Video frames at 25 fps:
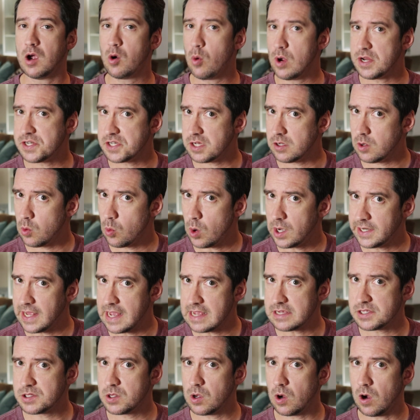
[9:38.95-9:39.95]
a question
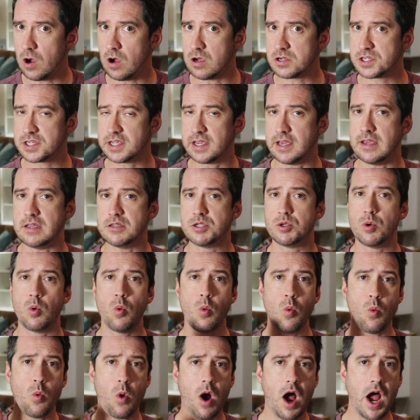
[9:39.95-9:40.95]
one has to ask
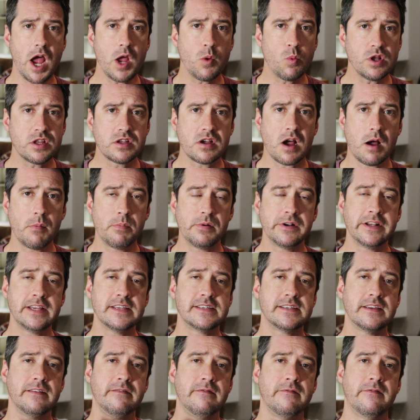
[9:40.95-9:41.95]
is why would
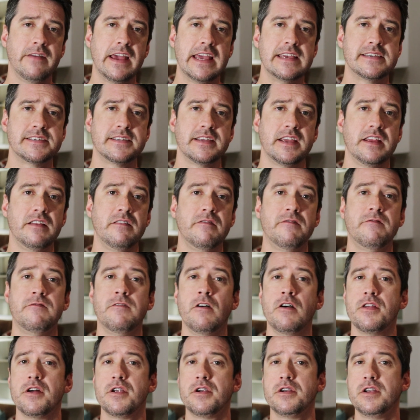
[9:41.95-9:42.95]
companies invest in
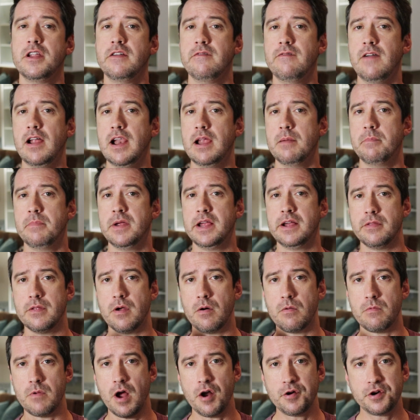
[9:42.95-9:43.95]
further
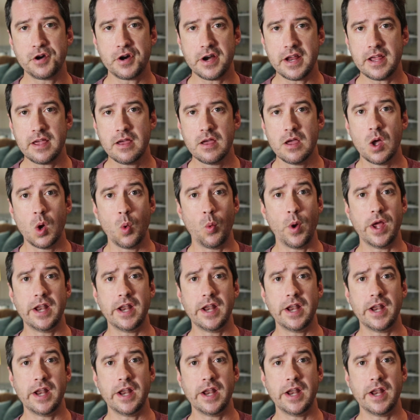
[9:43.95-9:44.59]
developing the rotary